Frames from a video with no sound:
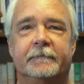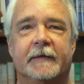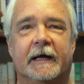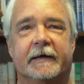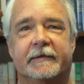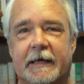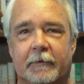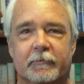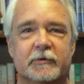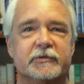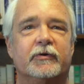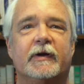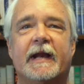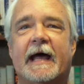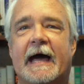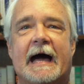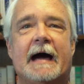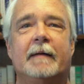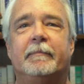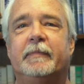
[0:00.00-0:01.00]
Like that was going
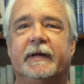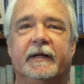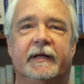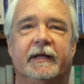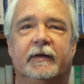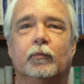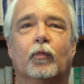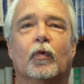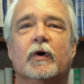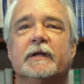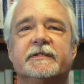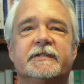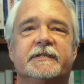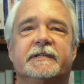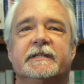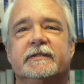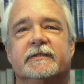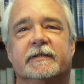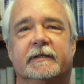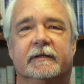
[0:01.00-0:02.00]
to happen in one
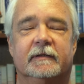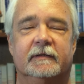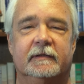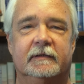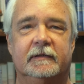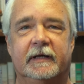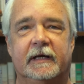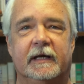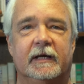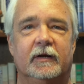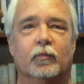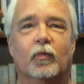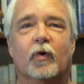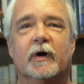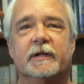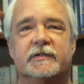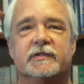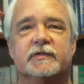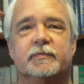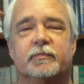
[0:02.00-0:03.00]
season, in
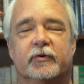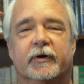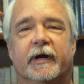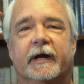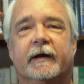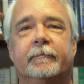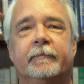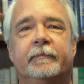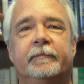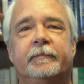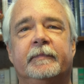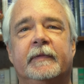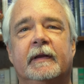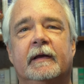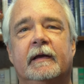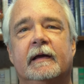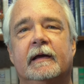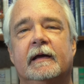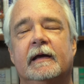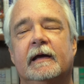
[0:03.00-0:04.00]
one spring.
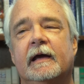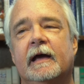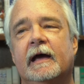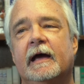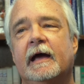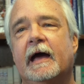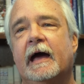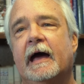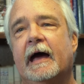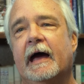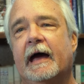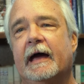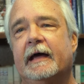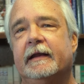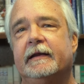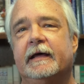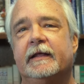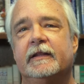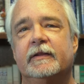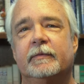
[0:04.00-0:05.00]

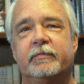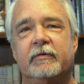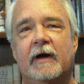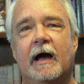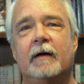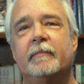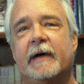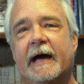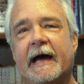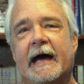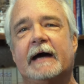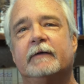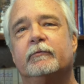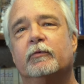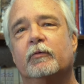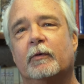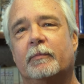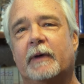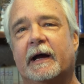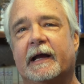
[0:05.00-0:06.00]
And the problem I had
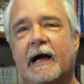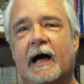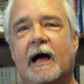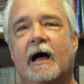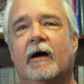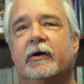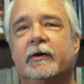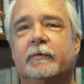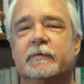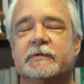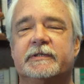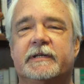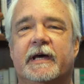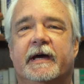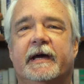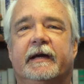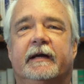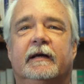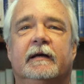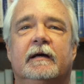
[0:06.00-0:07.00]
with what my colleague was
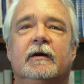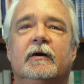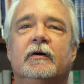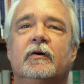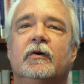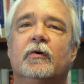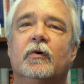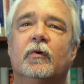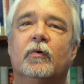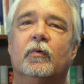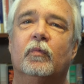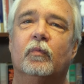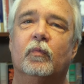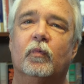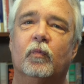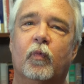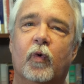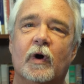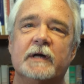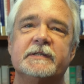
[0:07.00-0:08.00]
saying
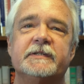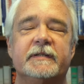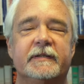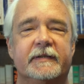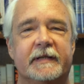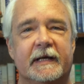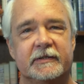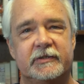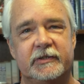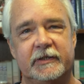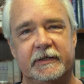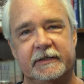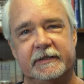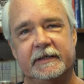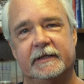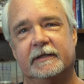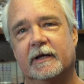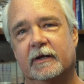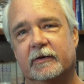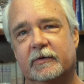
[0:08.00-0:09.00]
wasn't that she
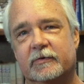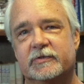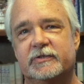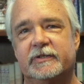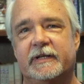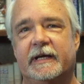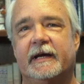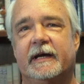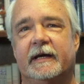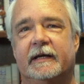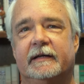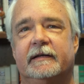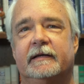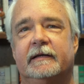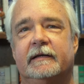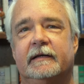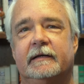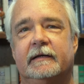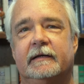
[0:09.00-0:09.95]
didn't understand